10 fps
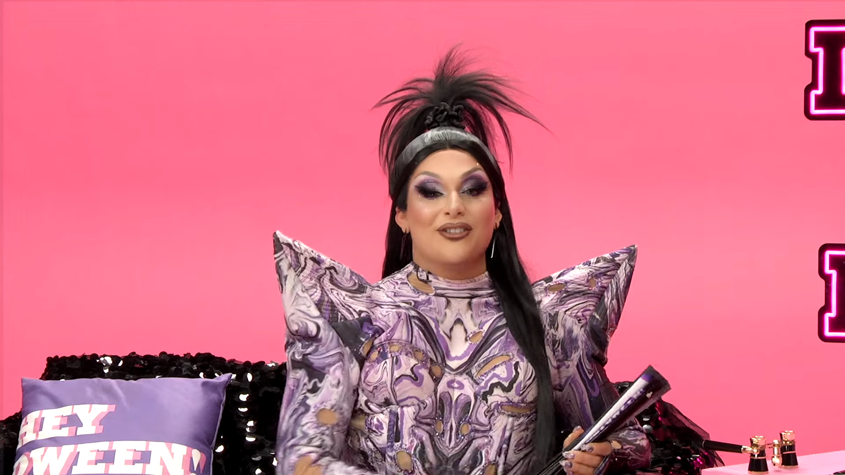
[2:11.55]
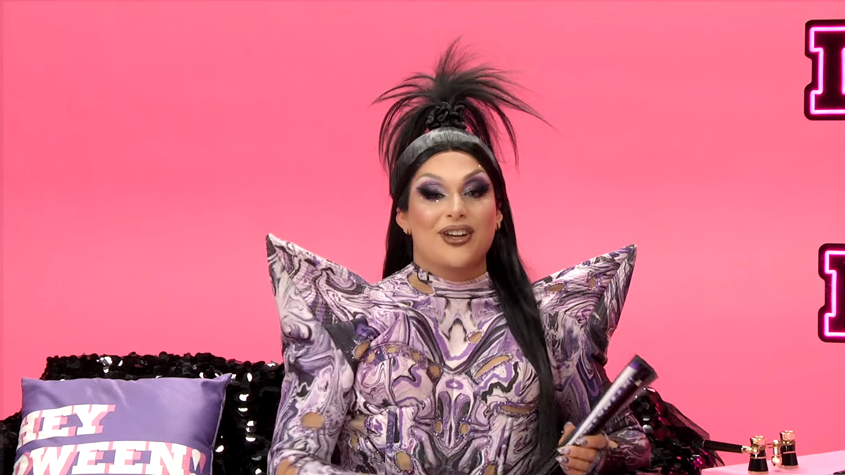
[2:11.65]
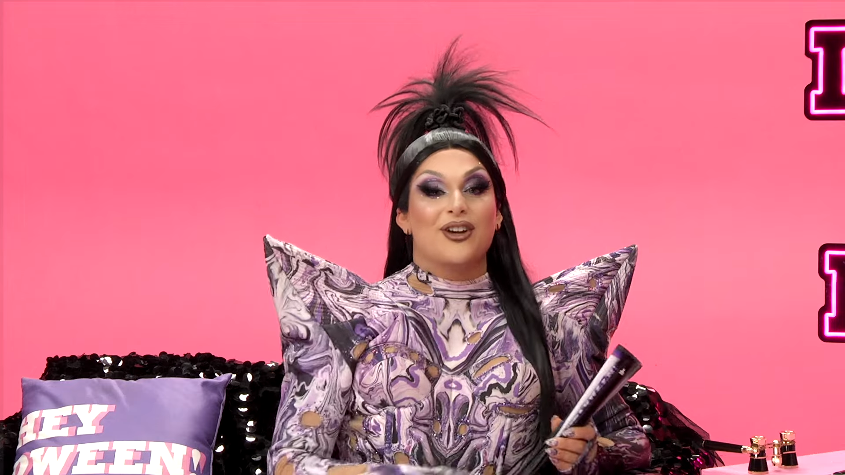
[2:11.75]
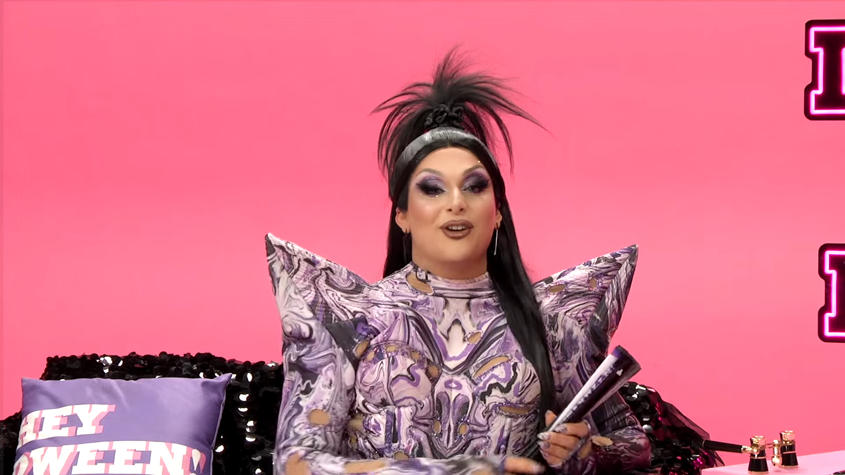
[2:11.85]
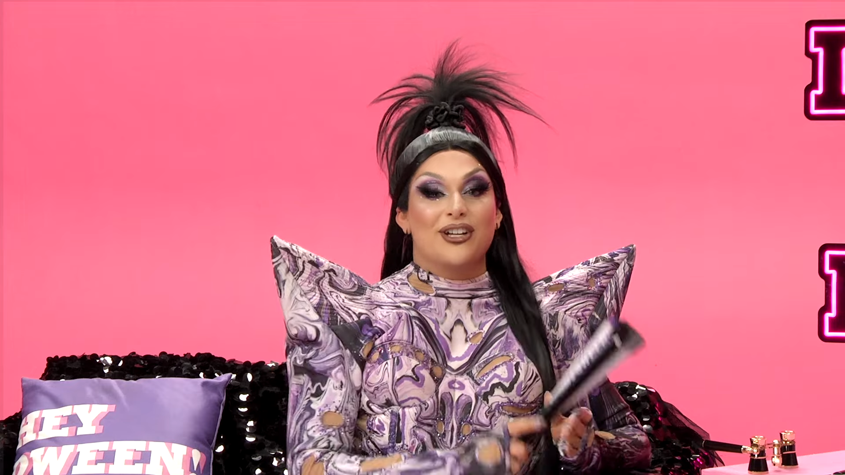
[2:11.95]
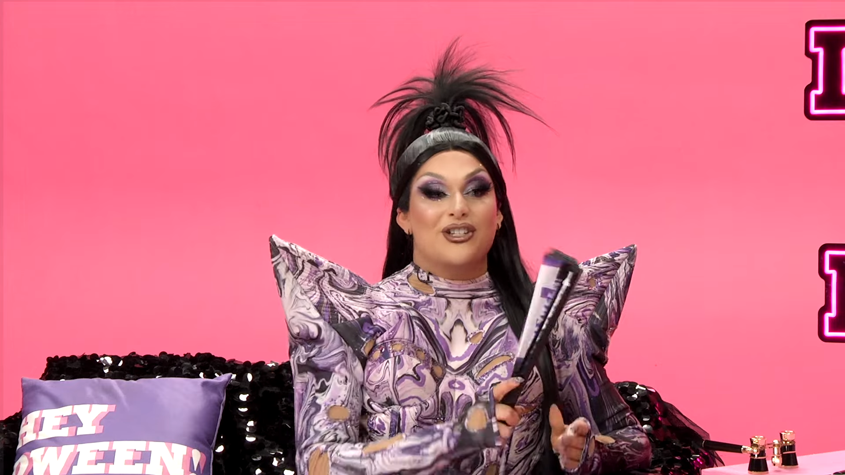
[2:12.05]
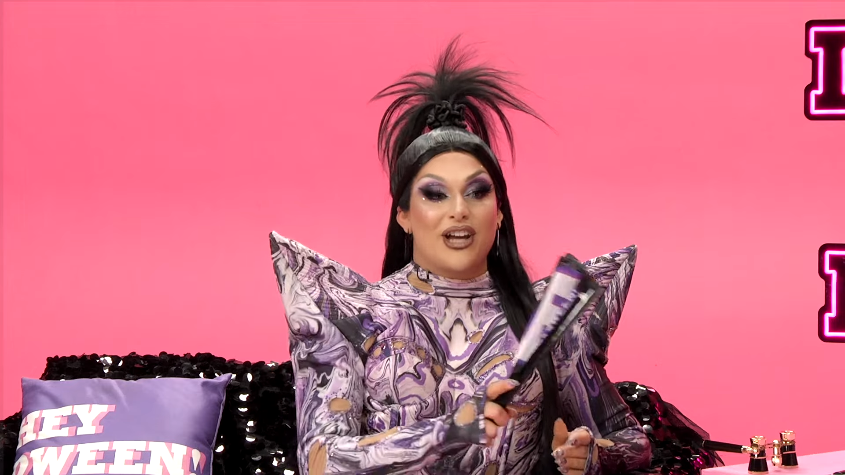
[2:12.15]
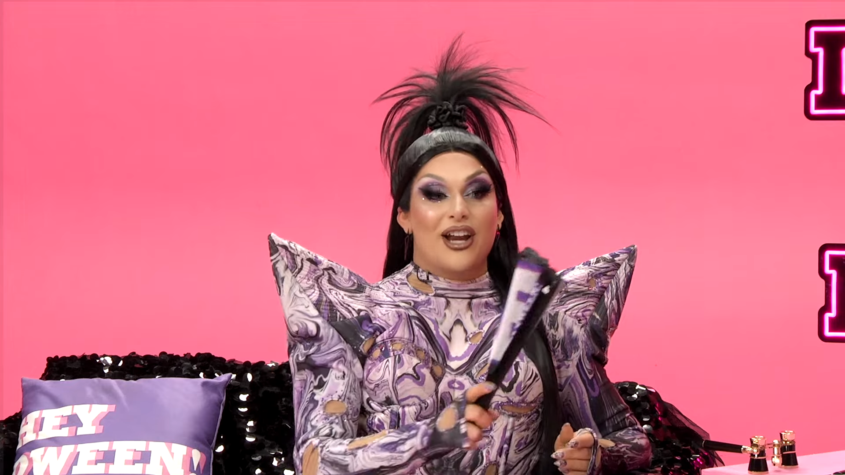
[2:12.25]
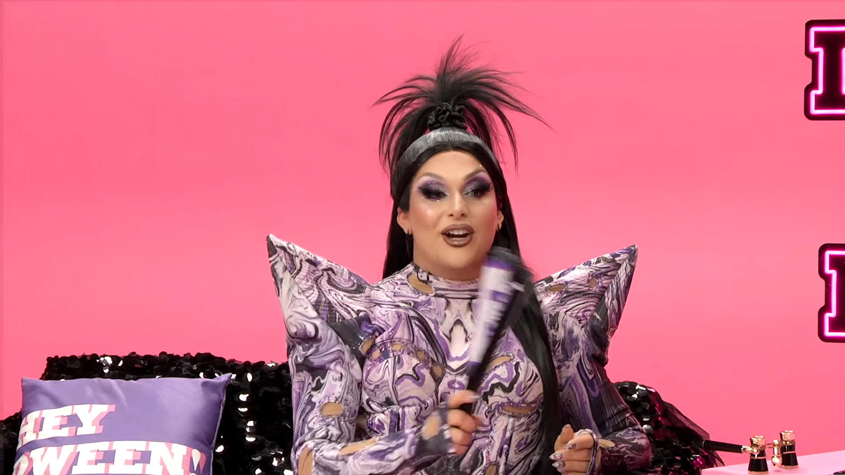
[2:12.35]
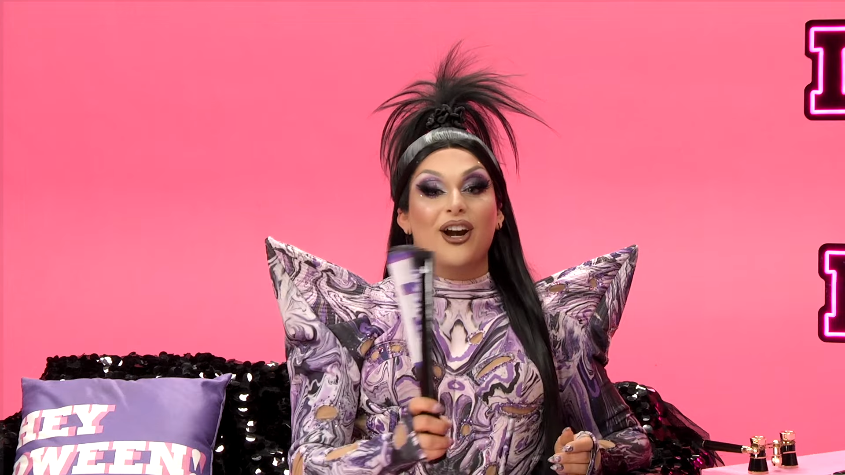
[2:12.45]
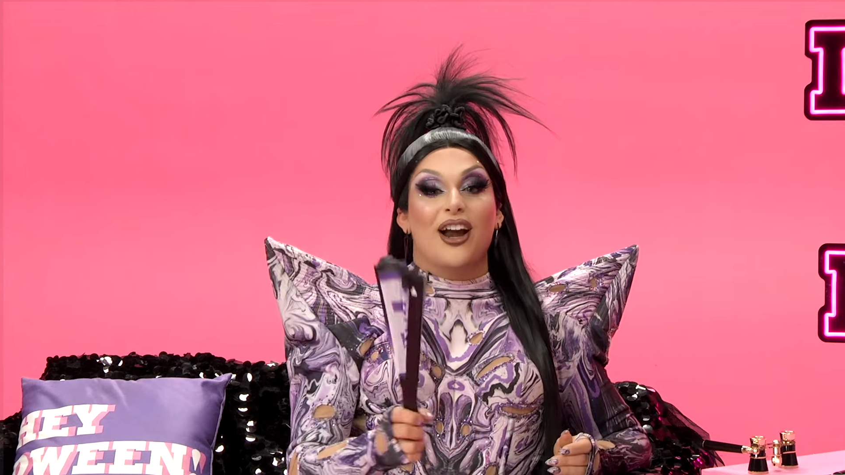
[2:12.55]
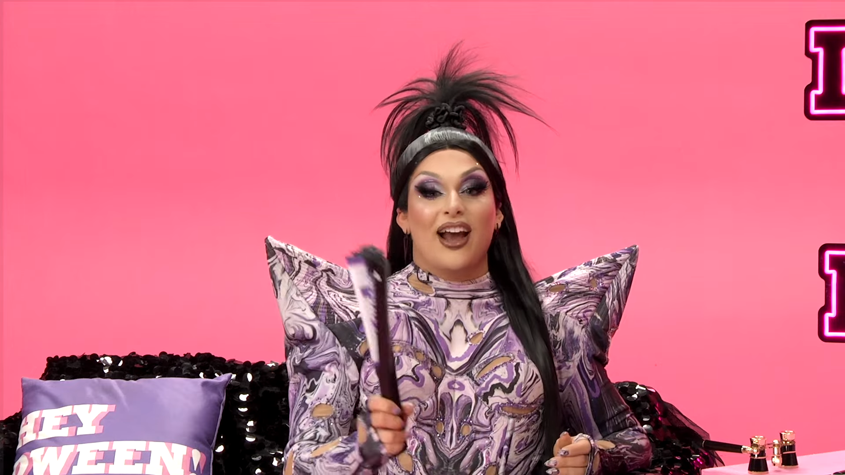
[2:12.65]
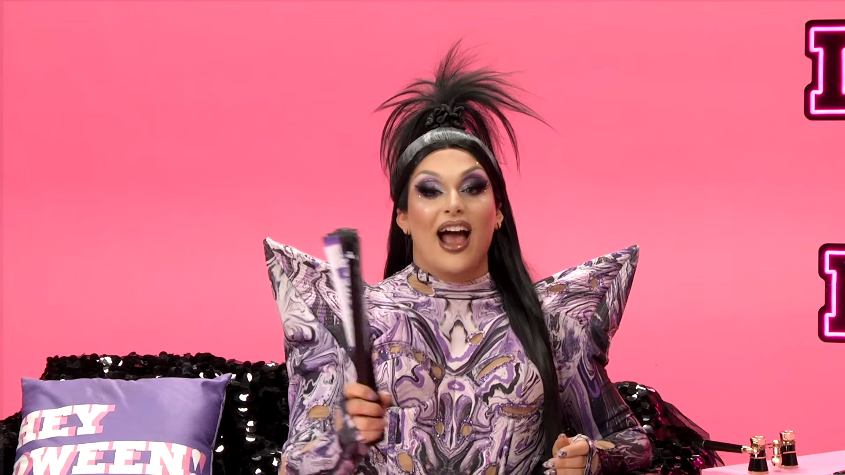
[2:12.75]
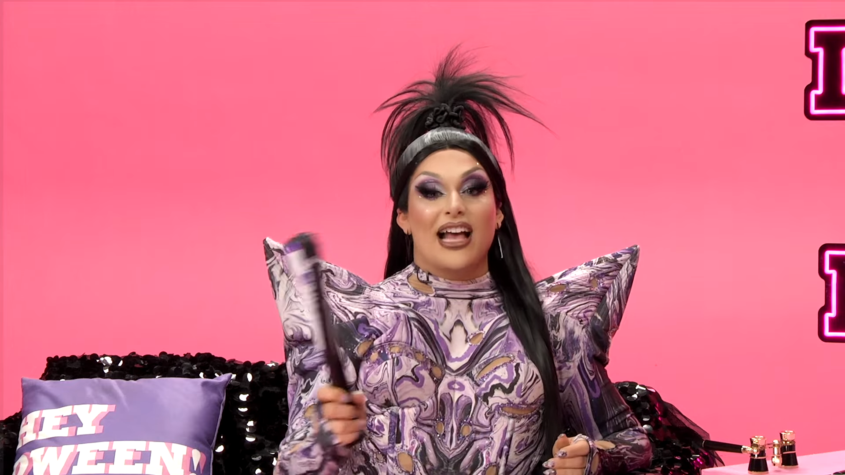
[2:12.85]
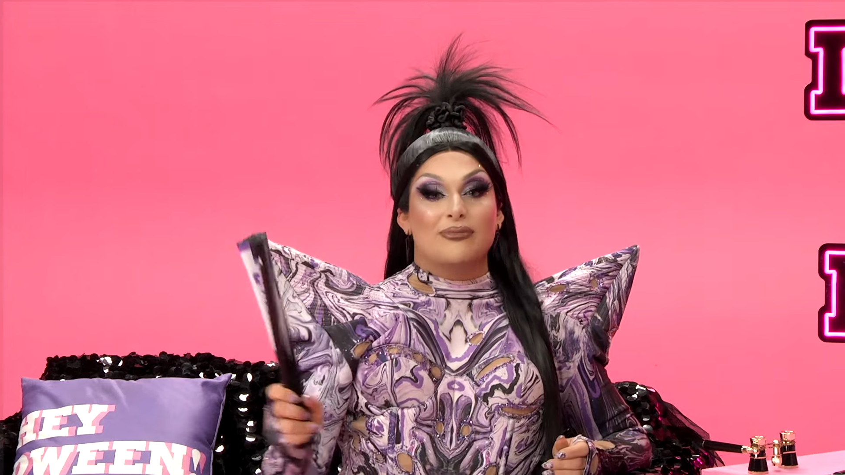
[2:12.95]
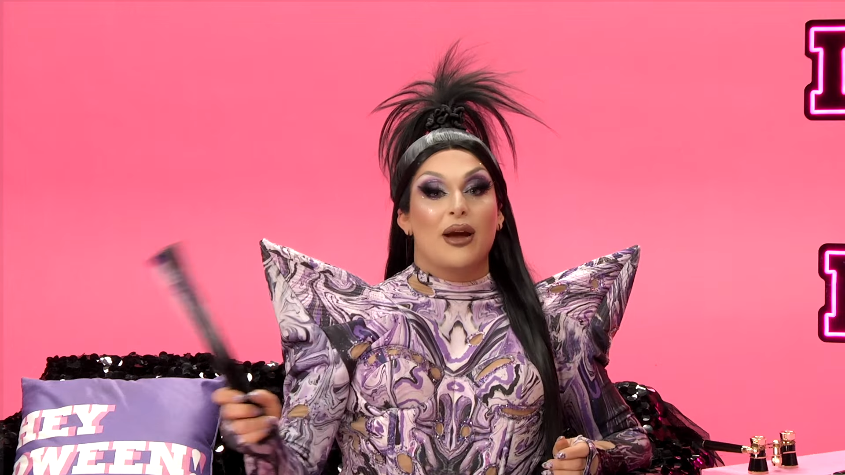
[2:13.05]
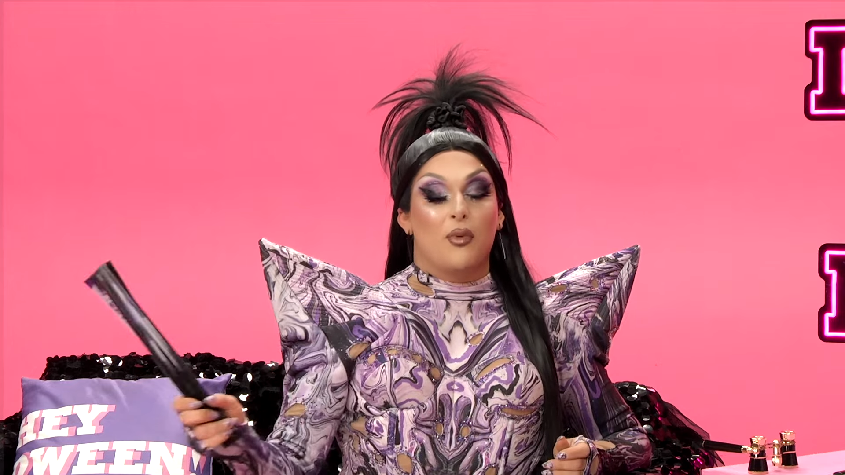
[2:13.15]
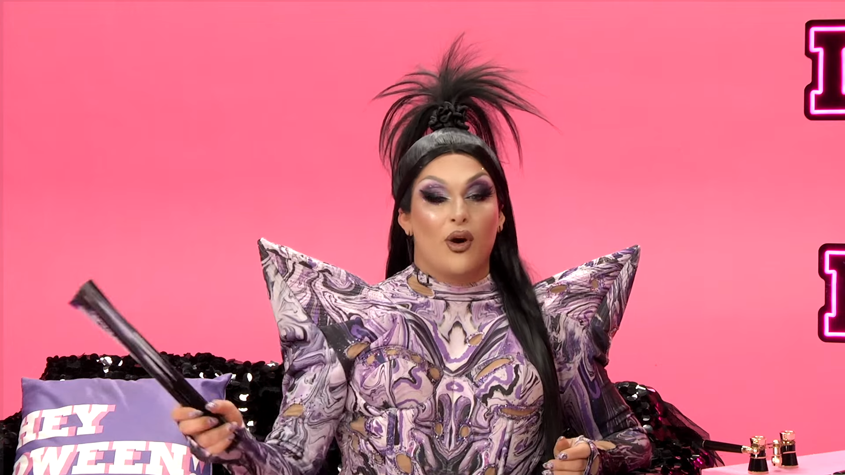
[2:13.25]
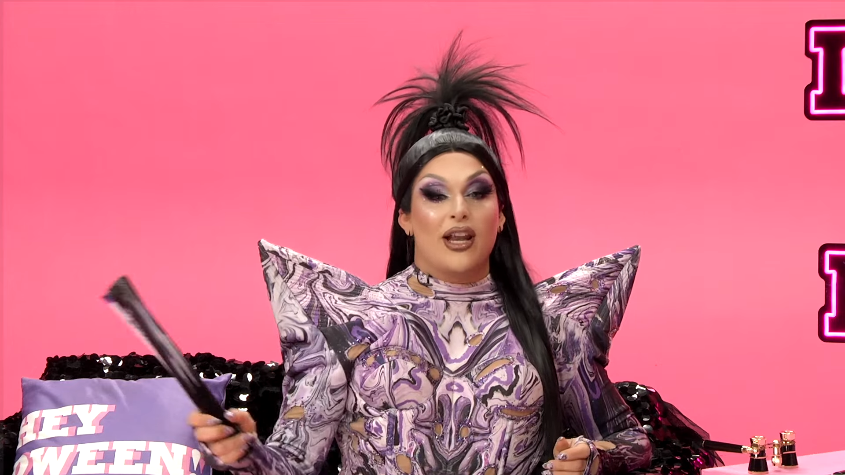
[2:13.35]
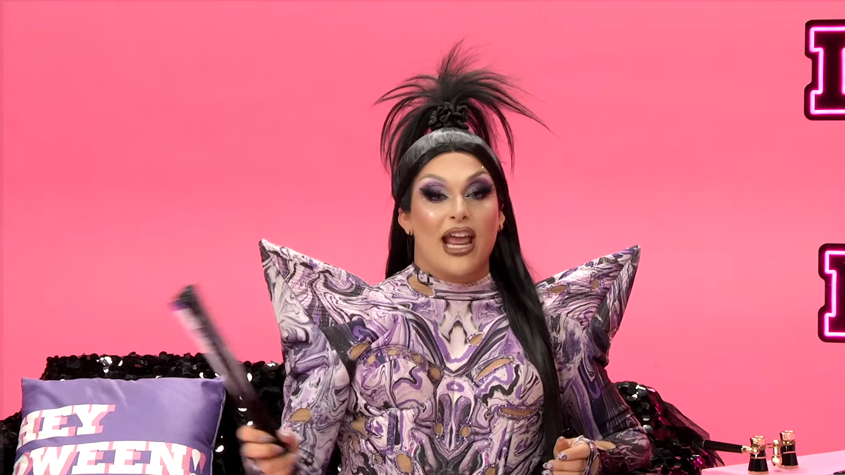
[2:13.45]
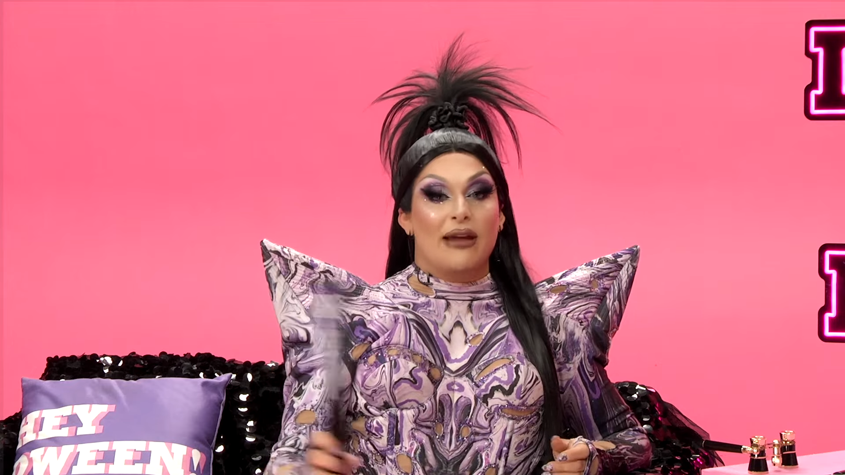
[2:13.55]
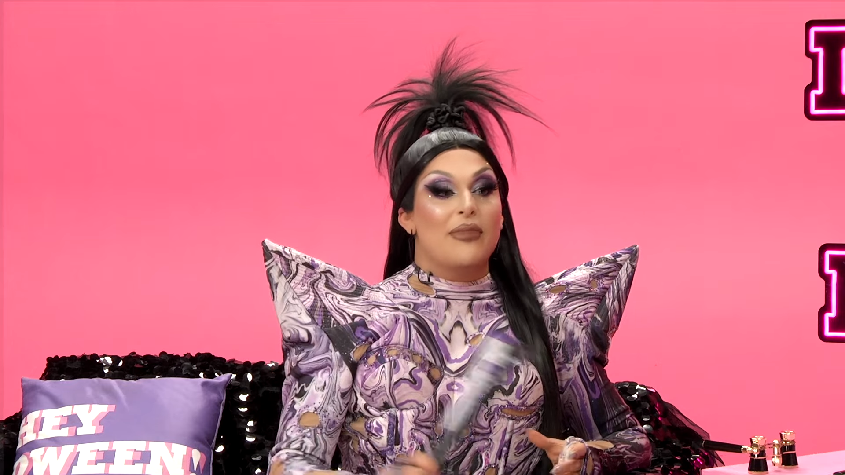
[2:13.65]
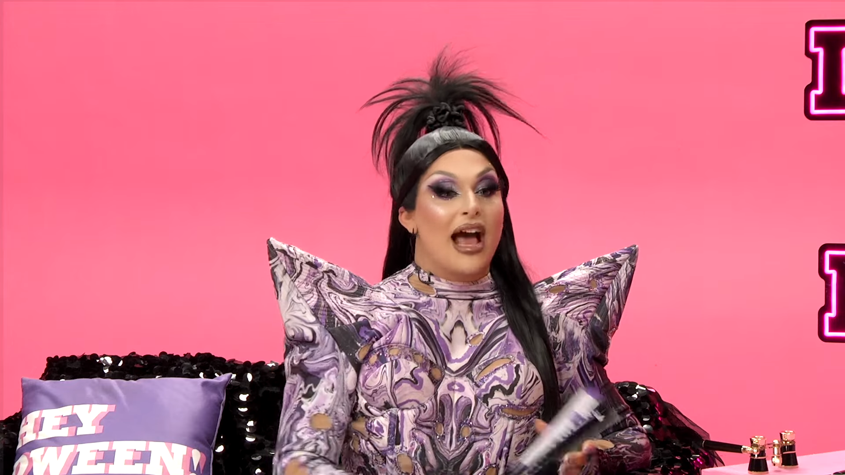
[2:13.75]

doing Kris Jenner as my boy name,